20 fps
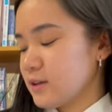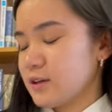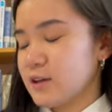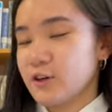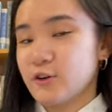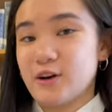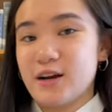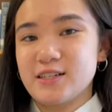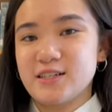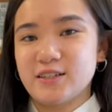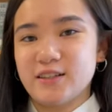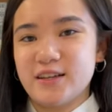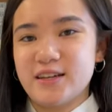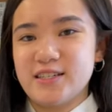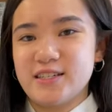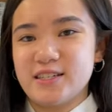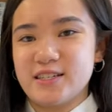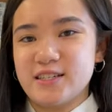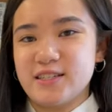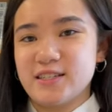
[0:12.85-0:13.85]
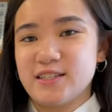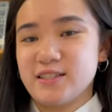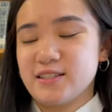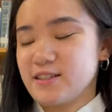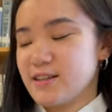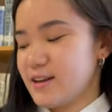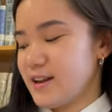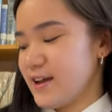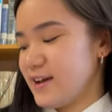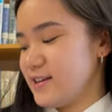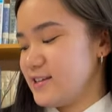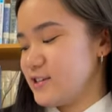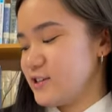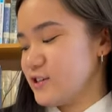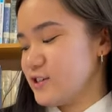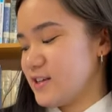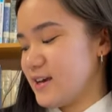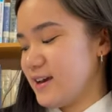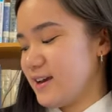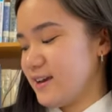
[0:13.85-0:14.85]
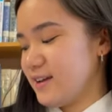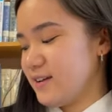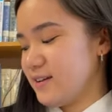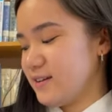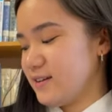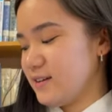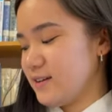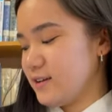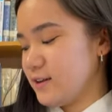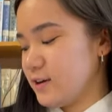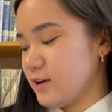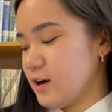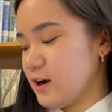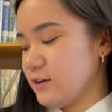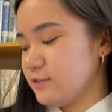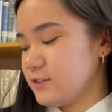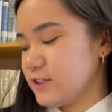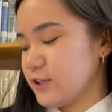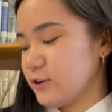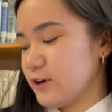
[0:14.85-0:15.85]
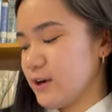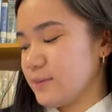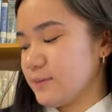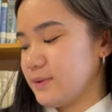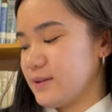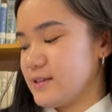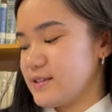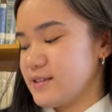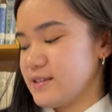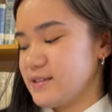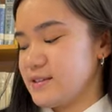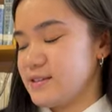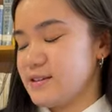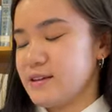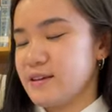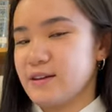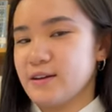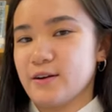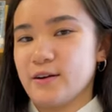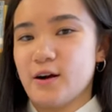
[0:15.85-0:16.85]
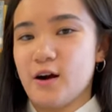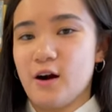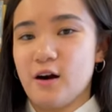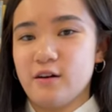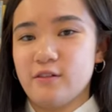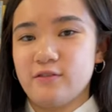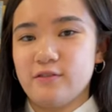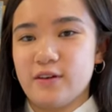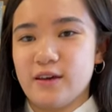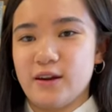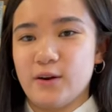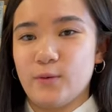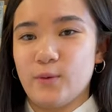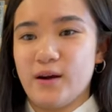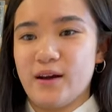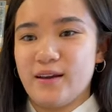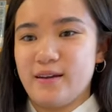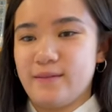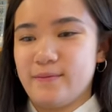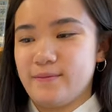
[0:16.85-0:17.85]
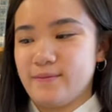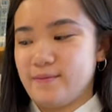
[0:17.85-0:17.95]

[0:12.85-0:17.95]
Congratulations, today is your day. You're off to great places. You're off and away.